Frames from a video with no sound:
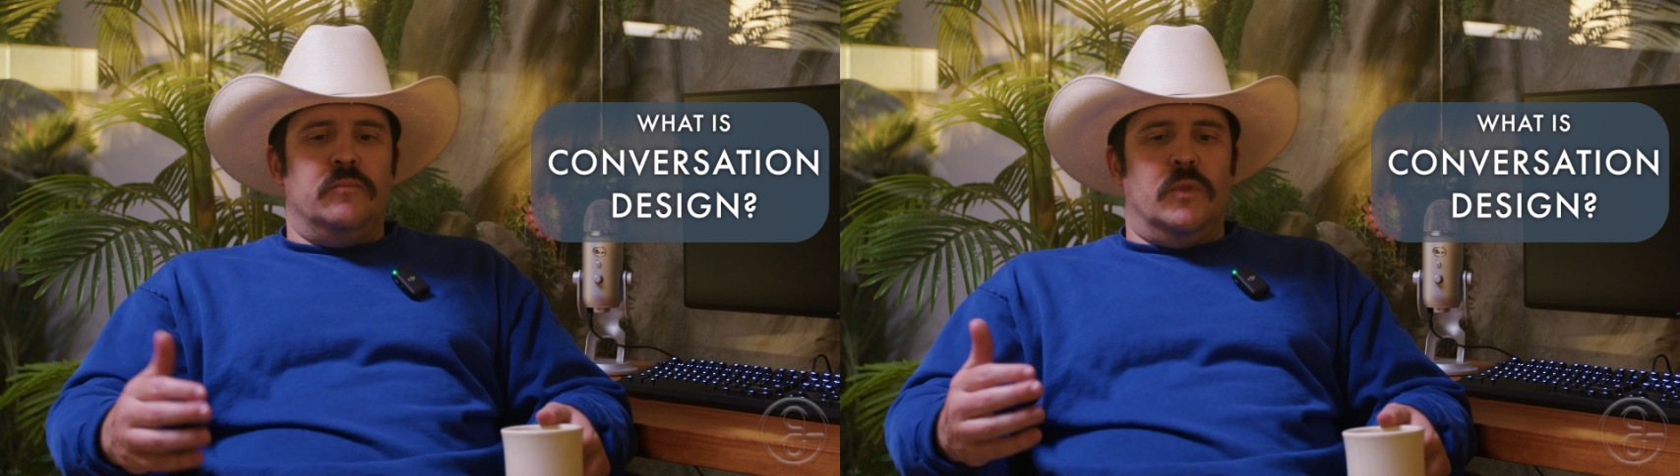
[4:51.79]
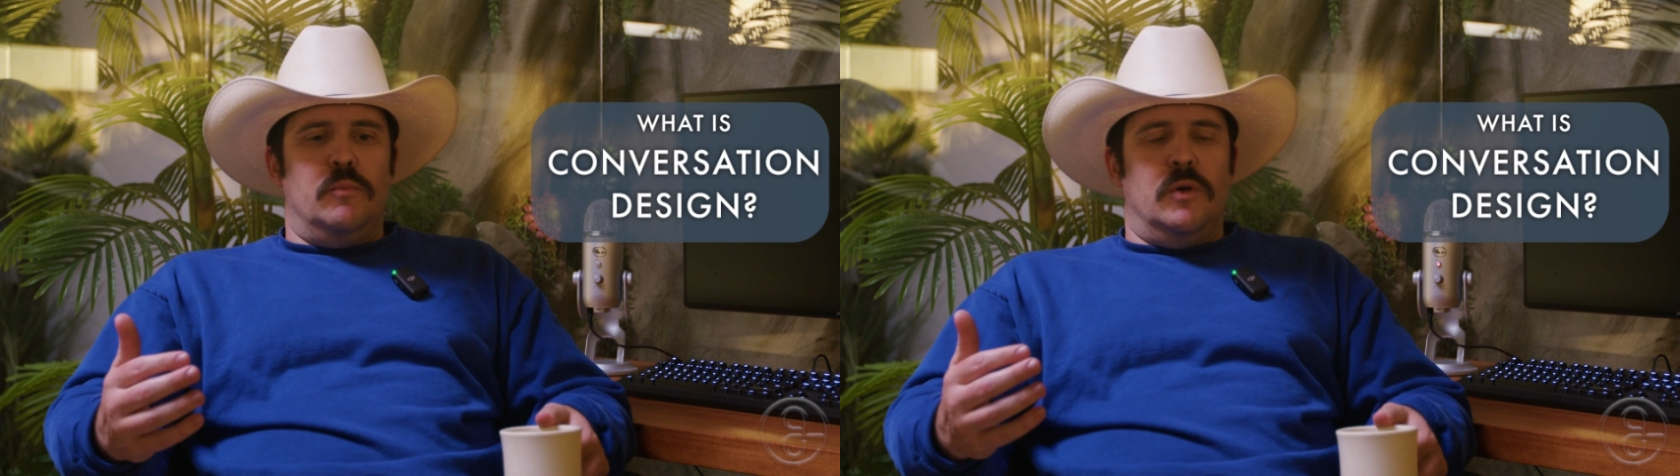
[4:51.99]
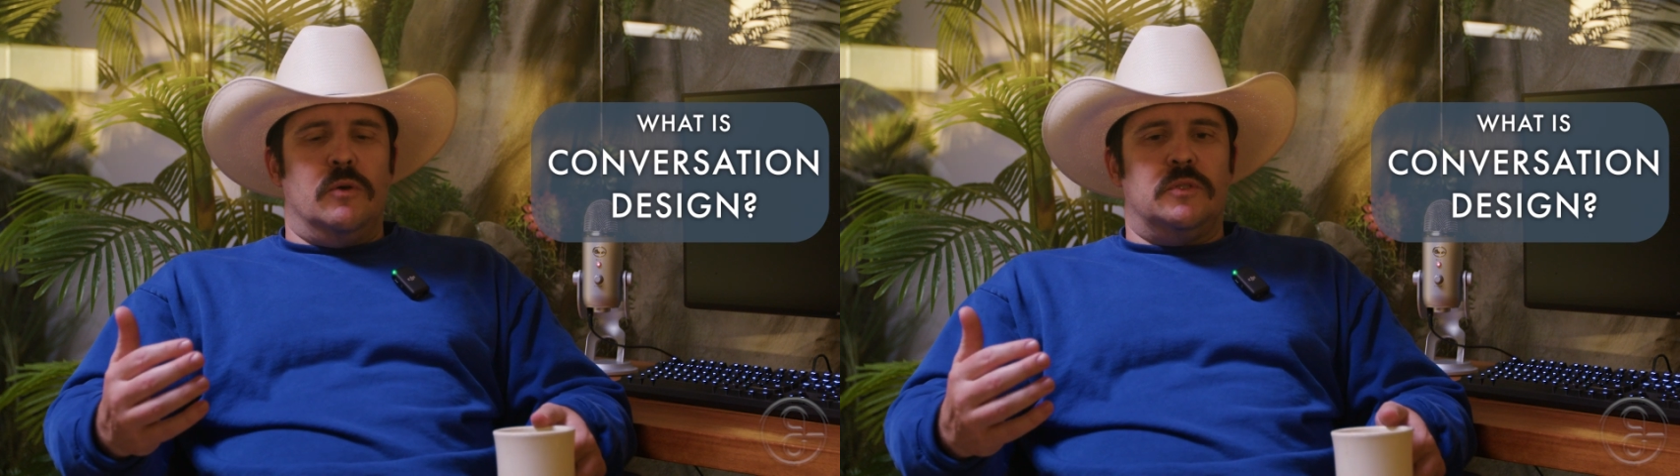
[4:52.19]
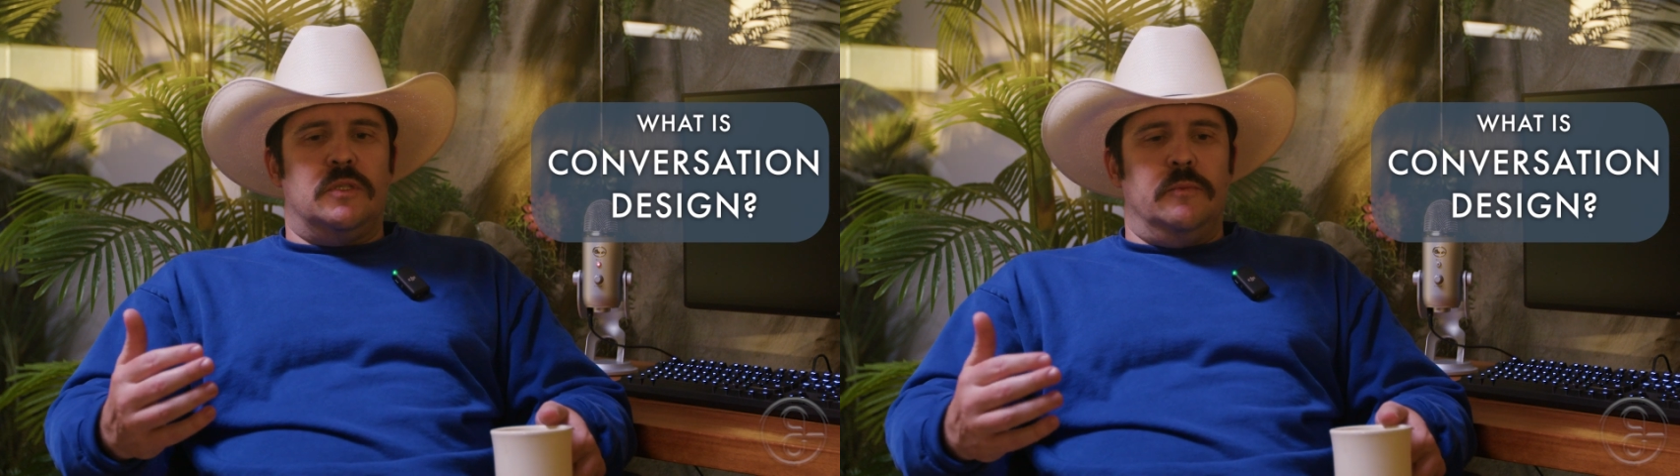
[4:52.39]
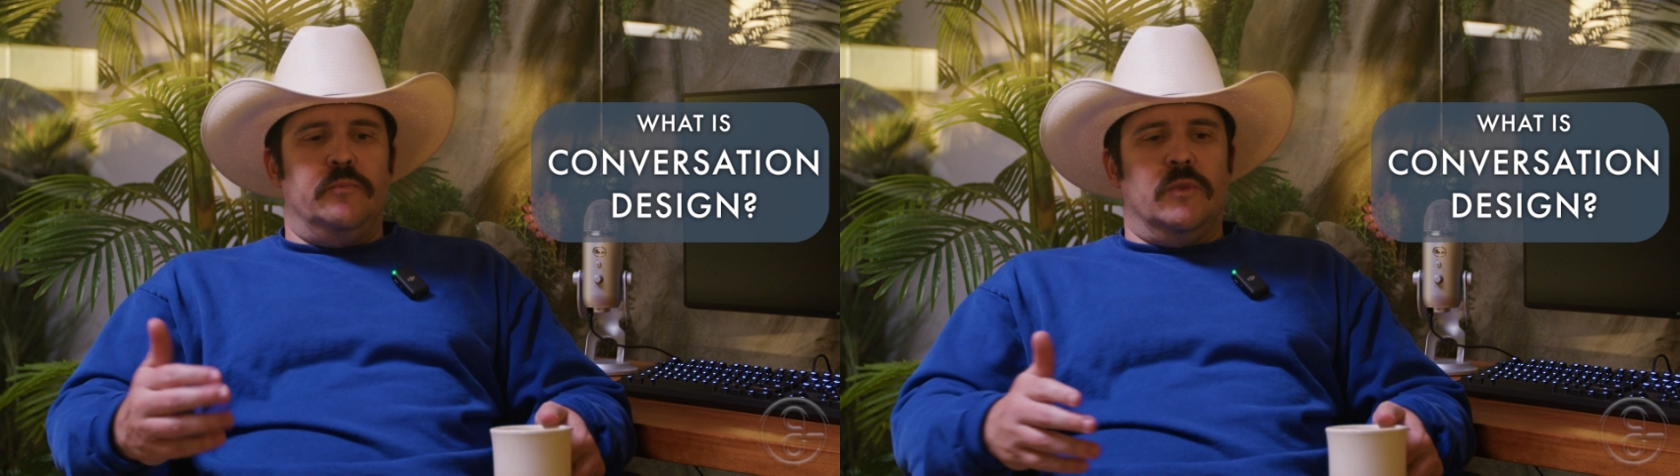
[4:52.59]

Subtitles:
the most